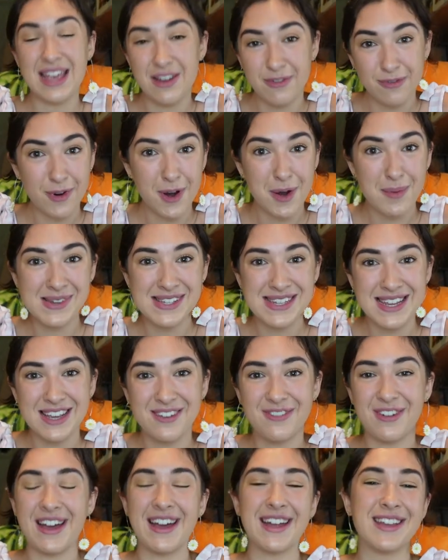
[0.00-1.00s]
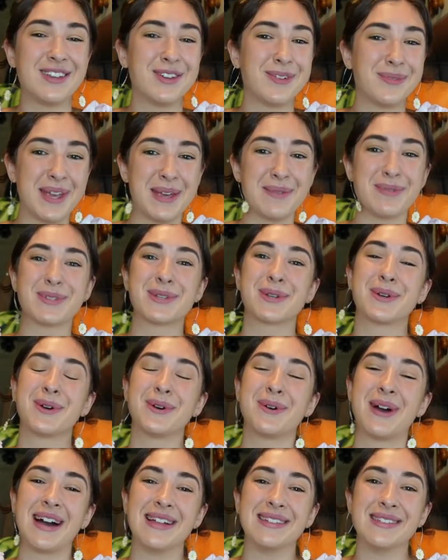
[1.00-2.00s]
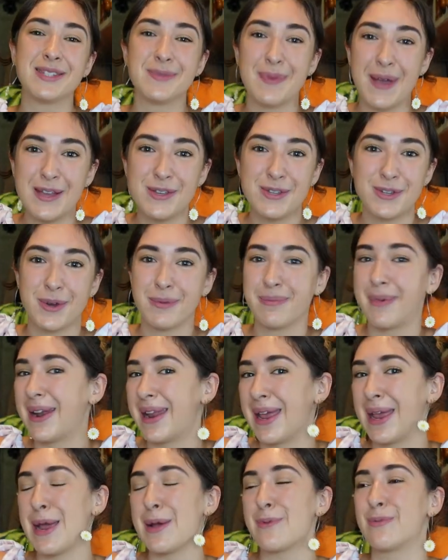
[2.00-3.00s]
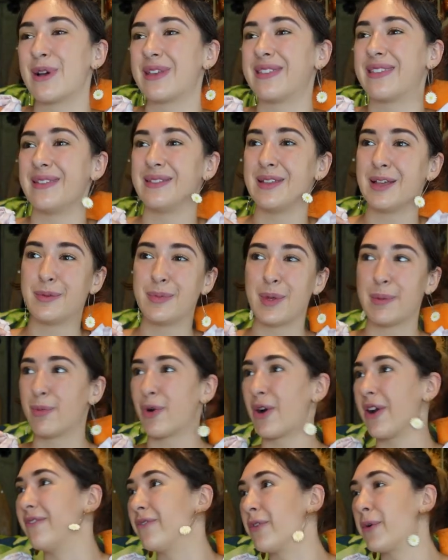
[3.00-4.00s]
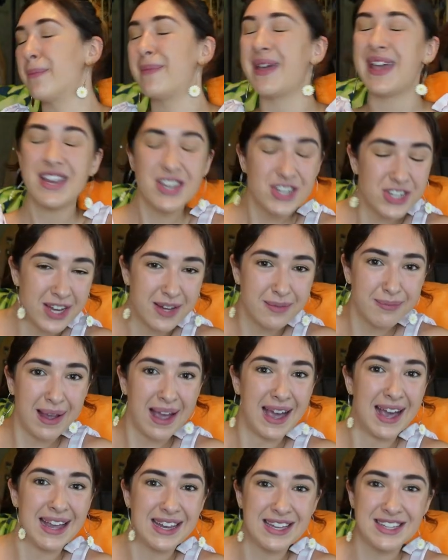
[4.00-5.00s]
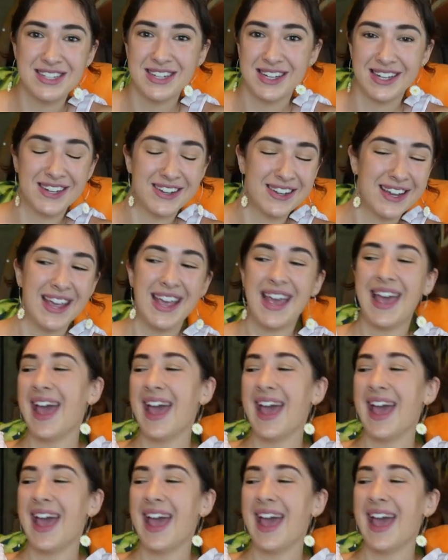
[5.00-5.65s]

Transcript: informative and you'll be able to go and spend your money with a little bit more information behind you.